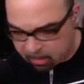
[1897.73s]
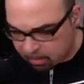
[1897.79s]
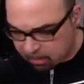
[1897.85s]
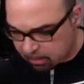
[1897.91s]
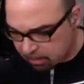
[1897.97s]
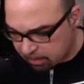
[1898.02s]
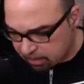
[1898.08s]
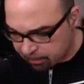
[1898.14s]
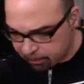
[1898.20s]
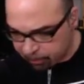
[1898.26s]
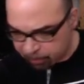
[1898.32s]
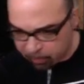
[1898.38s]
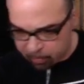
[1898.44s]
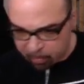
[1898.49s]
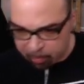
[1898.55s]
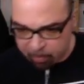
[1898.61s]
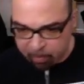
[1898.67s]
I'll
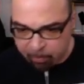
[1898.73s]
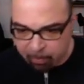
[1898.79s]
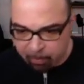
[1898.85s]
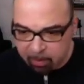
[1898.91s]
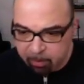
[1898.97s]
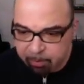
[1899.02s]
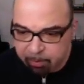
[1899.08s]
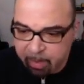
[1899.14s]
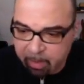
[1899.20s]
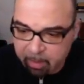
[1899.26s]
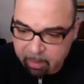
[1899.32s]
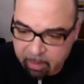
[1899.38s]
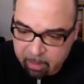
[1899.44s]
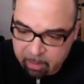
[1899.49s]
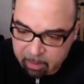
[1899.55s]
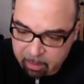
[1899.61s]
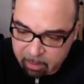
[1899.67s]
be right back.
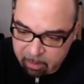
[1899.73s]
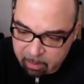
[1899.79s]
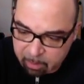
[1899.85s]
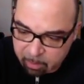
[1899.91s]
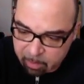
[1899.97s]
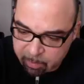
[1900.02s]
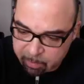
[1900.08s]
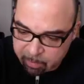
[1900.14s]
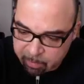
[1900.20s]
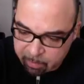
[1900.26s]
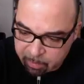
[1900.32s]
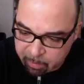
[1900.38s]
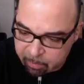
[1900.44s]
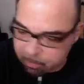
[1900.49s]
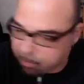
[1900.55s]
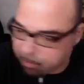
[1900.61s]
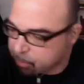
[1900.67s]
Let me just
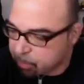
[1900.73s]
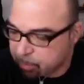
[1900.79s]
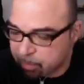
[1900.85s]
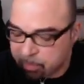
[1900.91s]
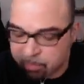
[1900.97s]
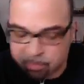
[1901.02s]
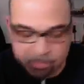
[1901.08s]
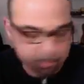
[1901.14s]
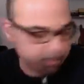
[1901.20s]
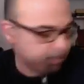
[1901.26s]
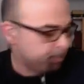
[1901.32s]
show you this.